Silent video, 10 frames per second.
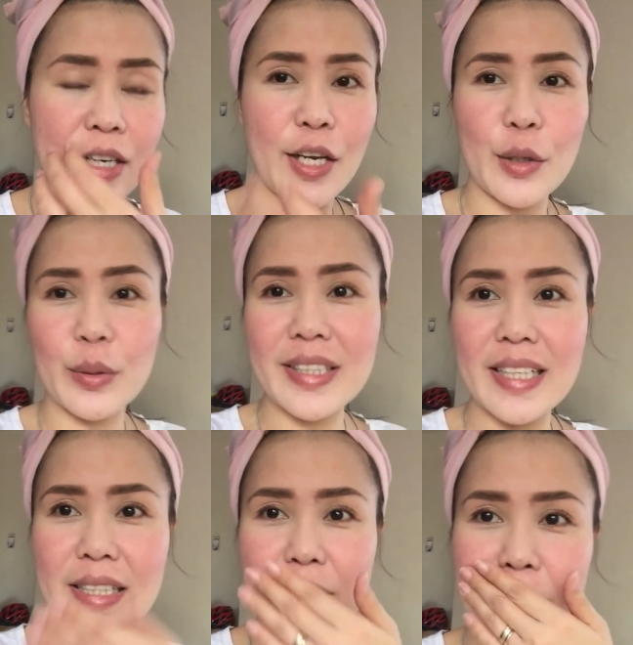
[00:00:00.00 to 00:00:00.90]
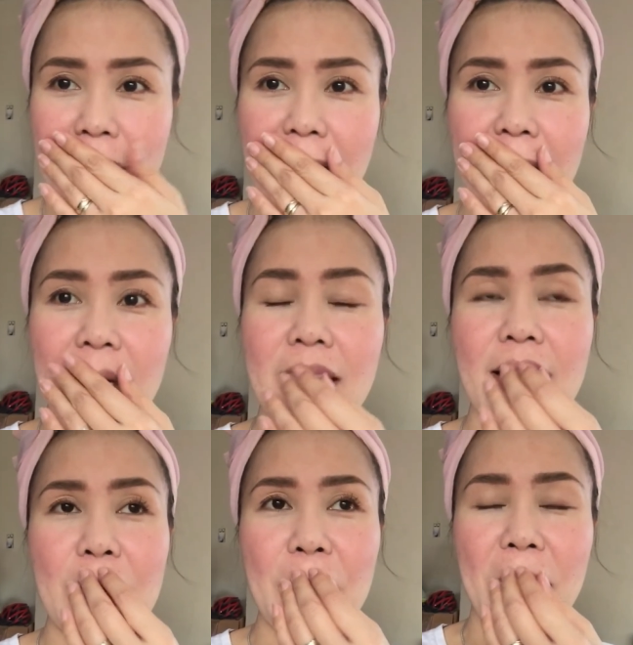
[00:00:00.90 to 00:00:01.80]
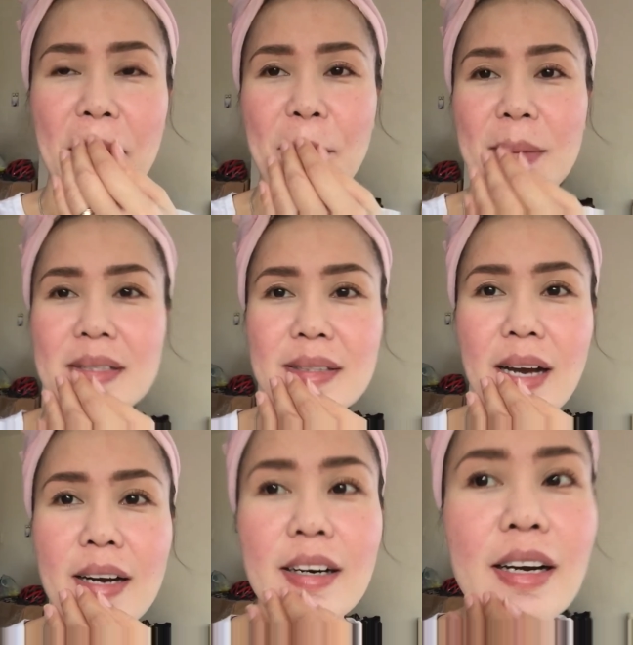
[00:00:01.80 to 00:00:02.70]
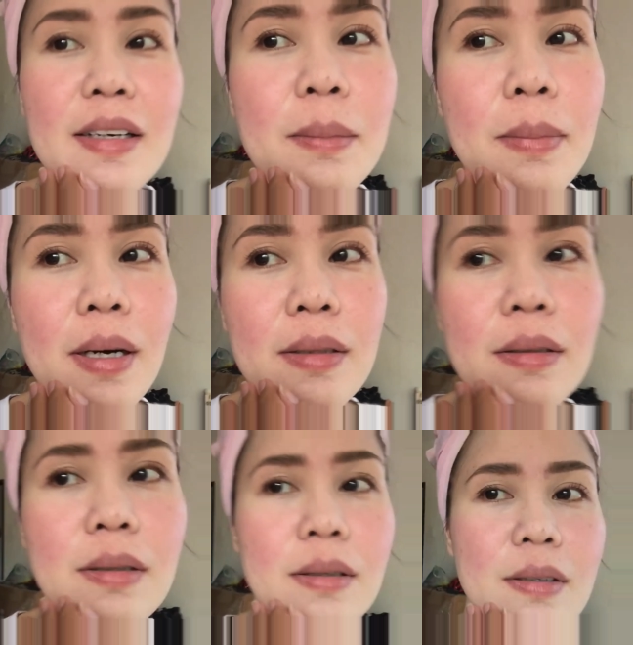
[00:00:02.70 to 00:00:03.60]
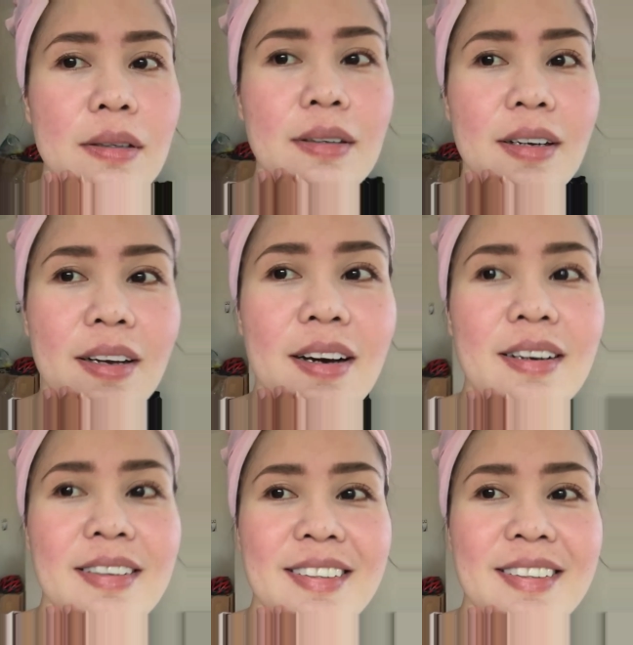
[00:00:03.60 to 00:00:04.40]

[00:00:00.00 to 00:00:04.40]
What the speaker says: Here When Kiss Me mascara. But, hello?